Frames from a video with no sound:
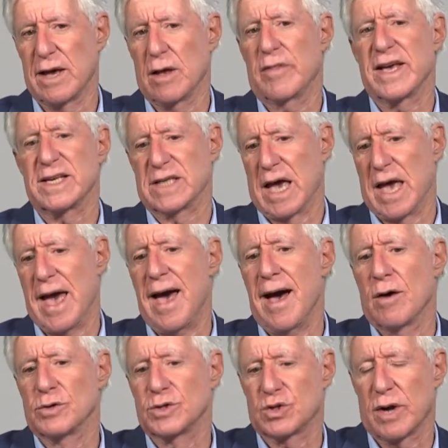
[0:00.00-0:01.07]
say
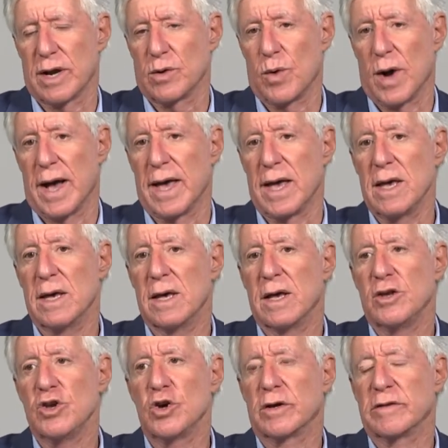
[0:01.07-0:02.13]
ow straight away,
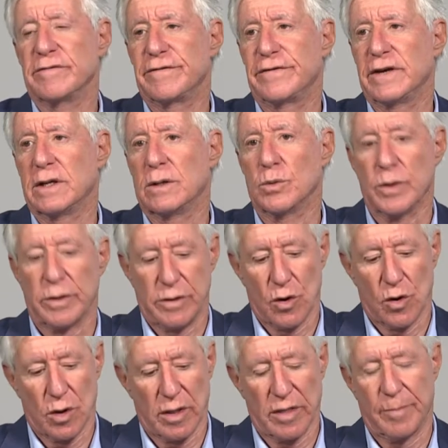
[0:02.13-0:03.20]
you can feel with
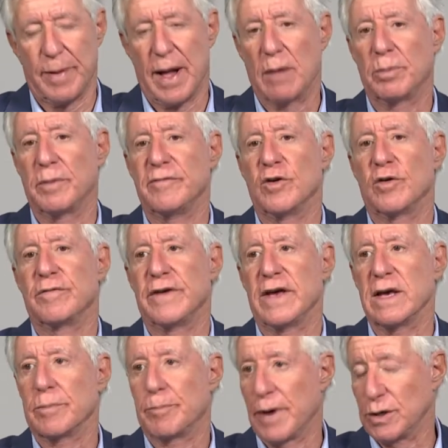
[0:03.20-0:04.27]
the pulp of your
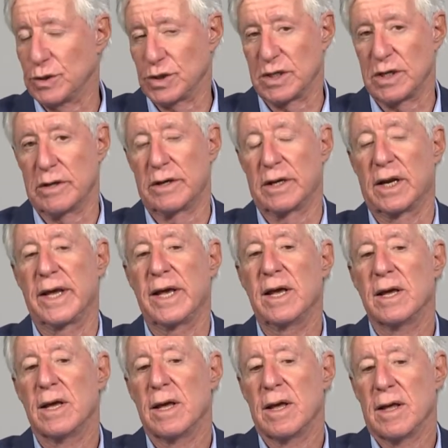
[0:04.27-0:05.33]
finger posteriorly
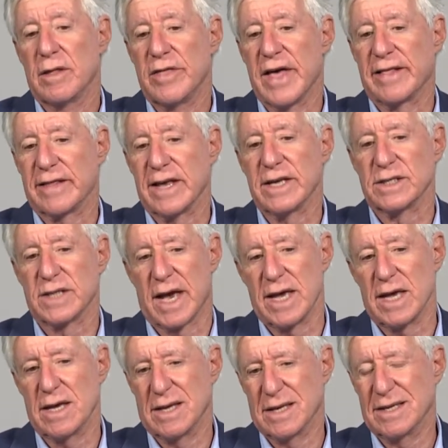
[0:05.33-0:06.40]
that there's a
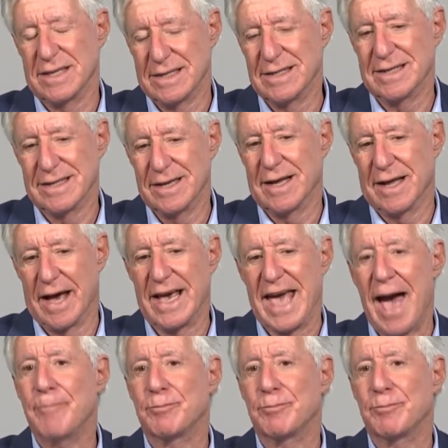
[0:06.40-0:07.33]
gap